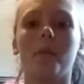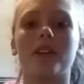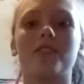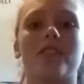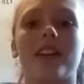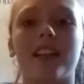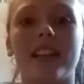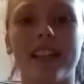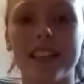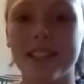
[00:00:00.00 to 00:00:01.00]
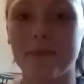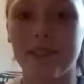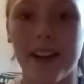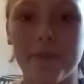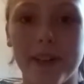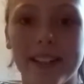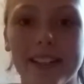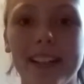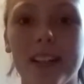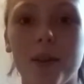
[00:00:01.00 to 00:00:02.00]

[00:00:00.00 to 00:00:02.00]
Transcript: Make sure to click that subscribe button,